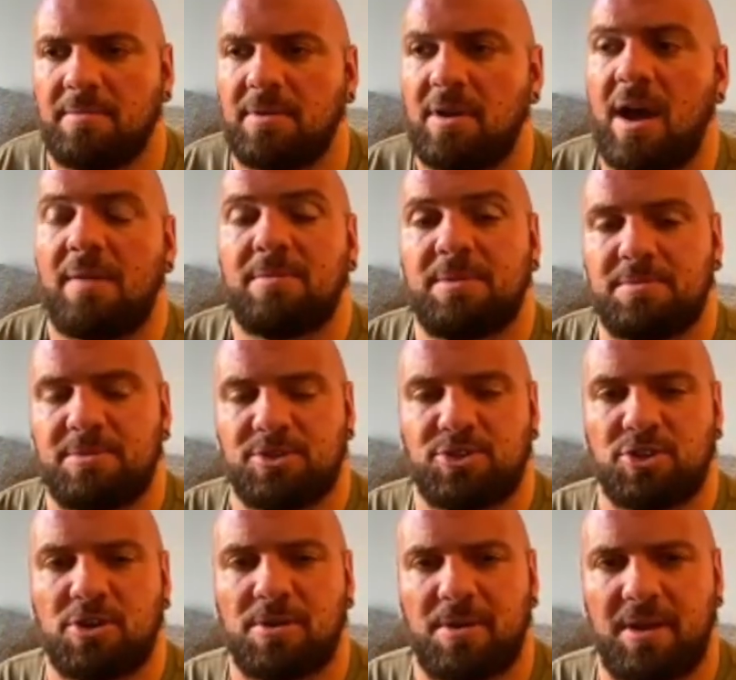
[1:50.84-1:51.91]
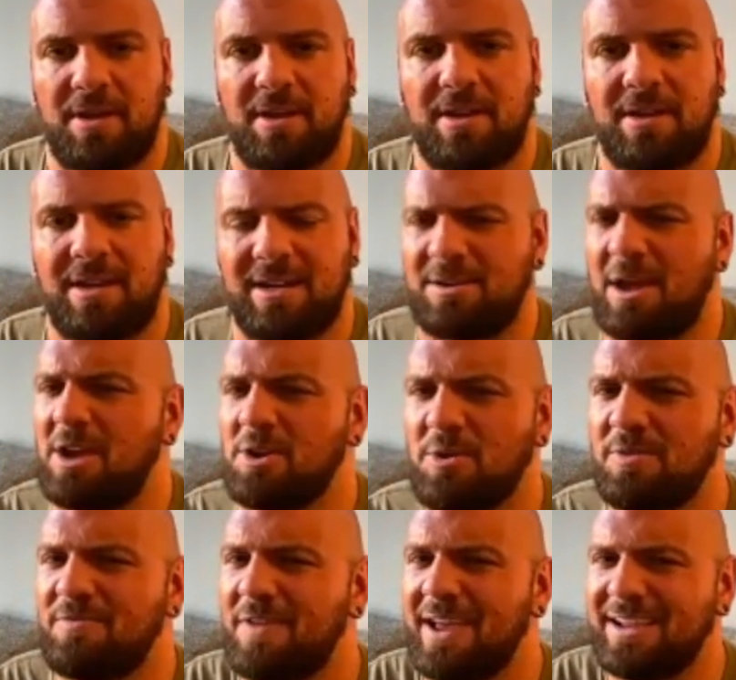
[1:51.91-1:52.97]
I'm in Missouri, and I know
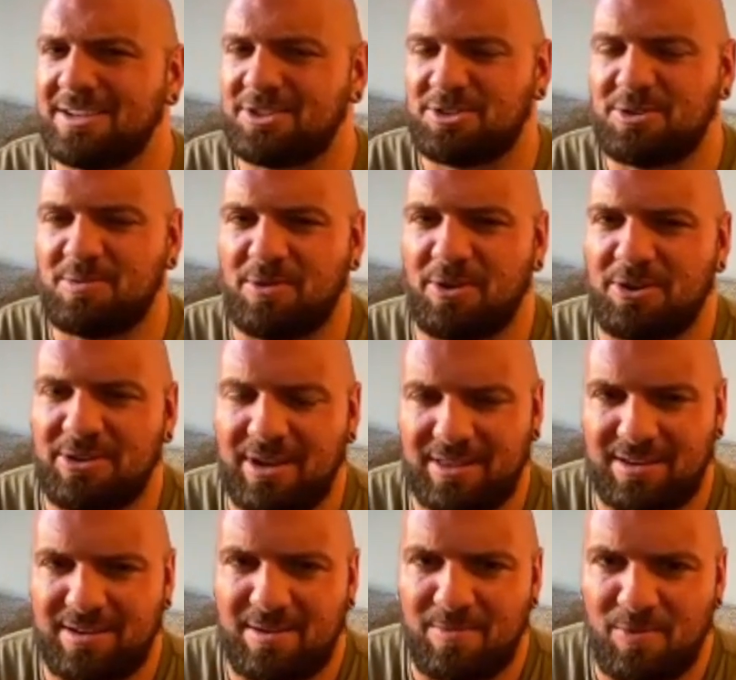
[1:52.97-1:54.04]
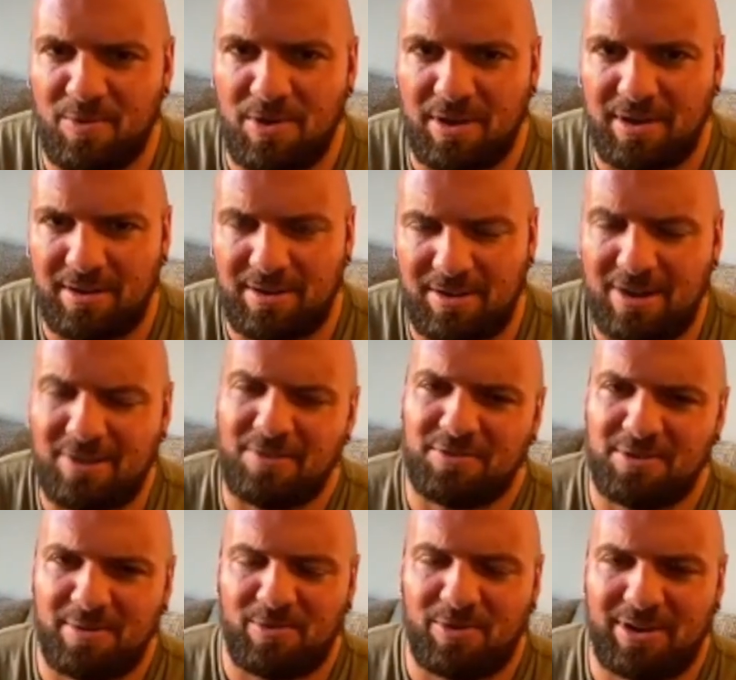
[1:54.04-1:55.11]
in Vegas too, bro. You got the number one. I don't know if the
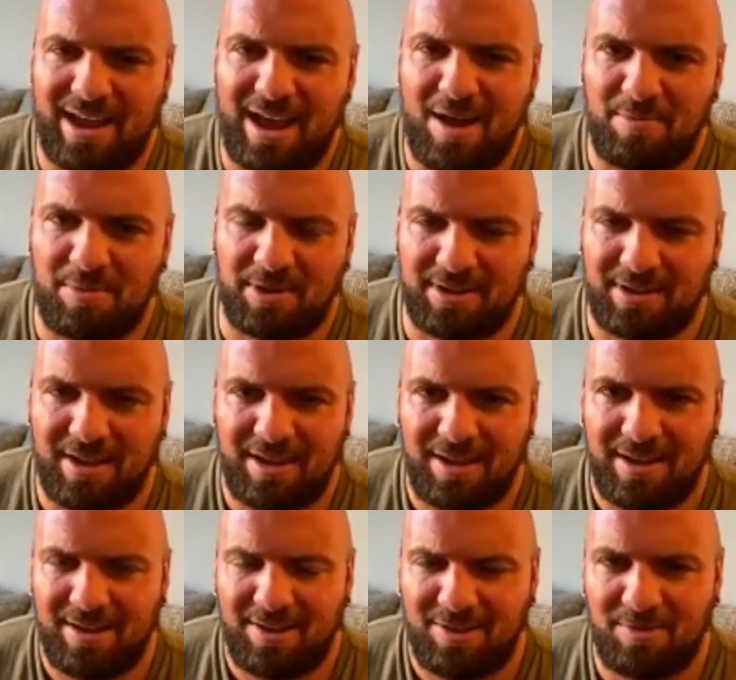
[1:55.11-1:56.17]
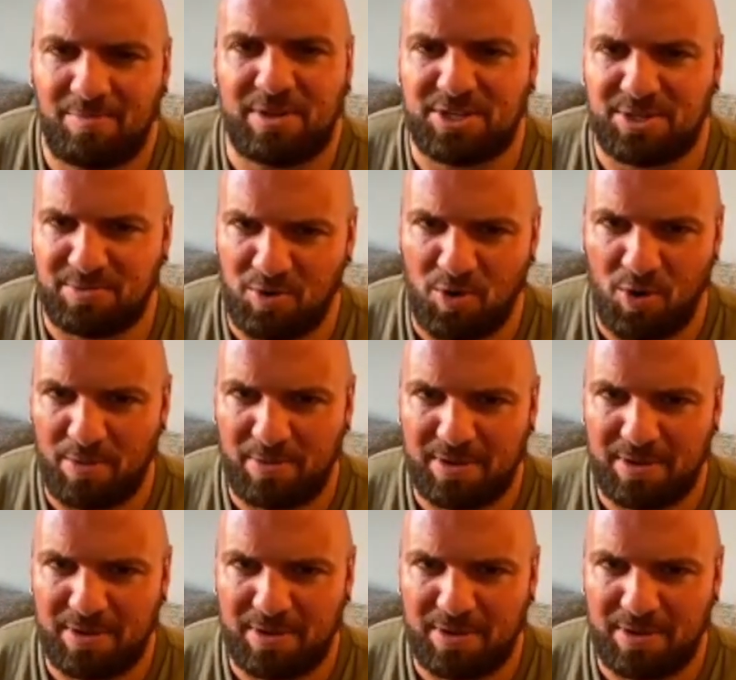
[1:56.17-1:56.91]
number one now, but Bishop Gorman.